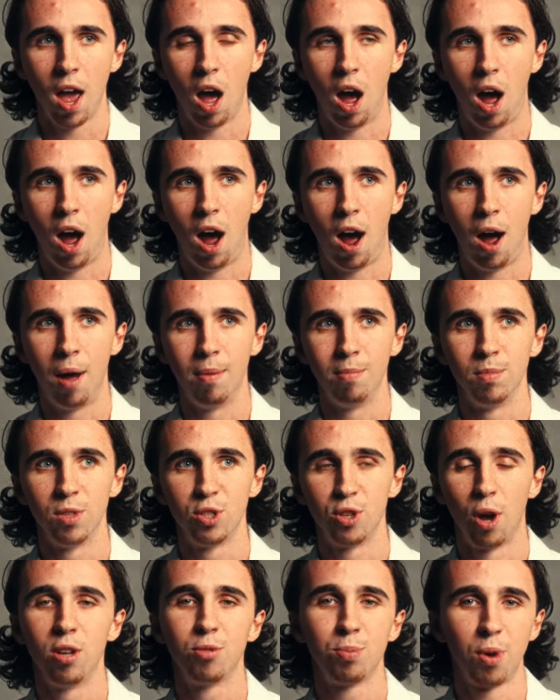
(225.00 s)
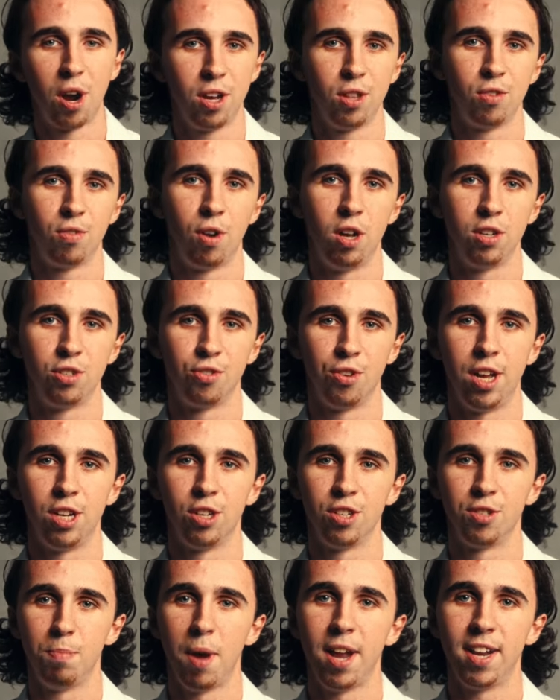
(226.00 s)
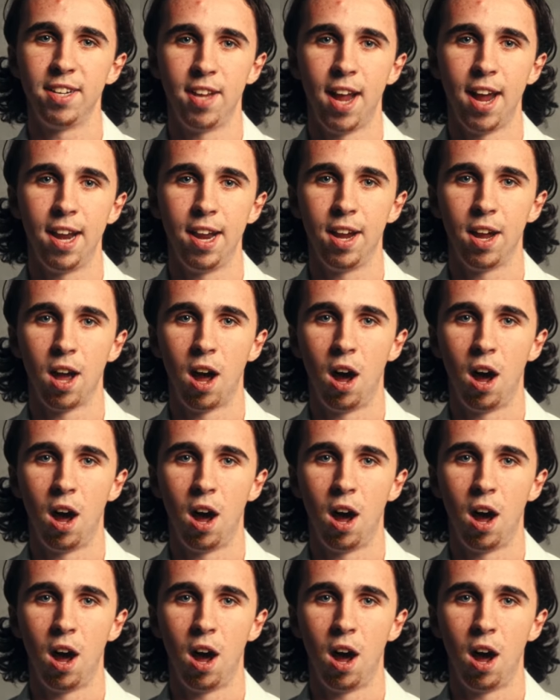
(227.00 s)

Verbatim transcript: So I was praying the rosary and just meditating